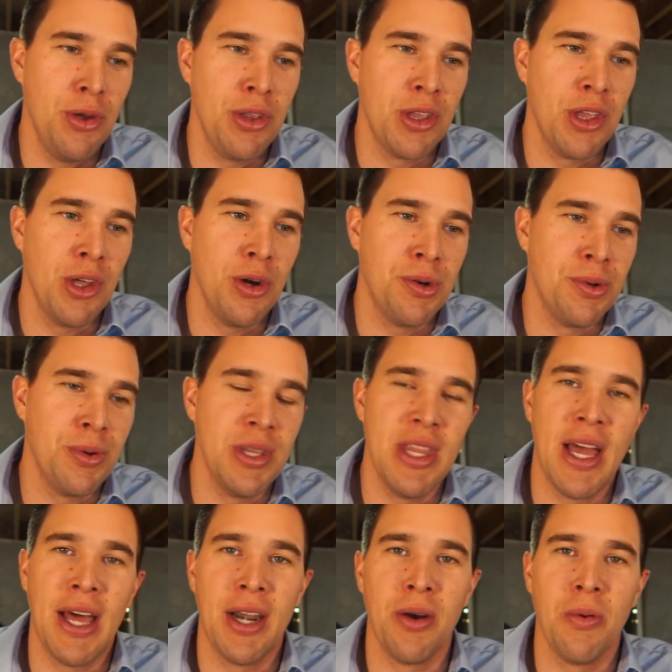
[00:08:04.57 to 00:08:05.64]
You can go and read
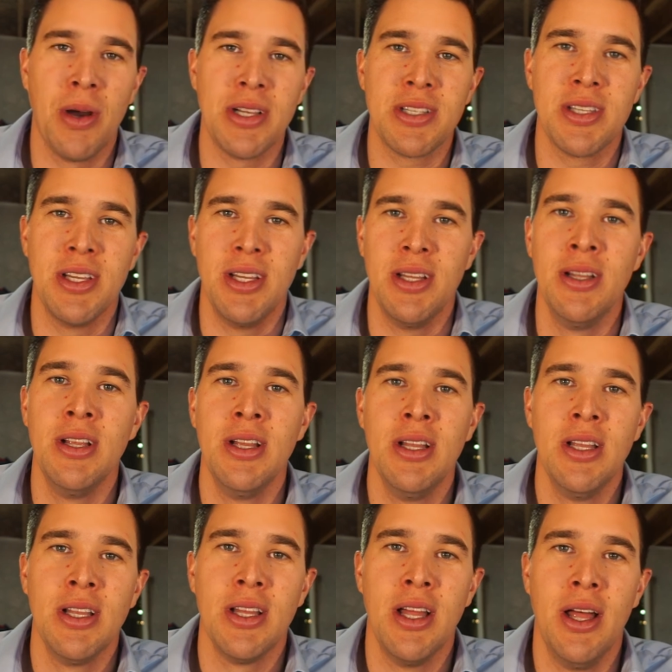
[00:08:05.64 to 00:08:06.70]
that or watch the
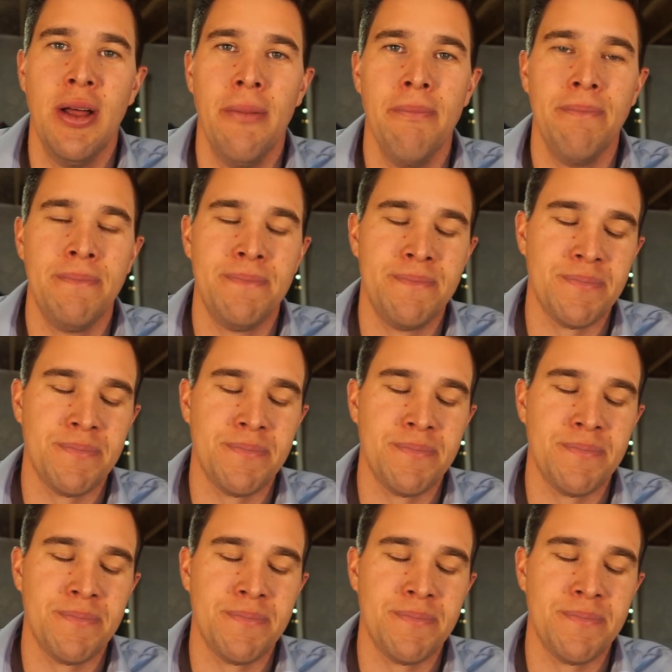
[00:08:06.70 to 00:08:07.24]
um,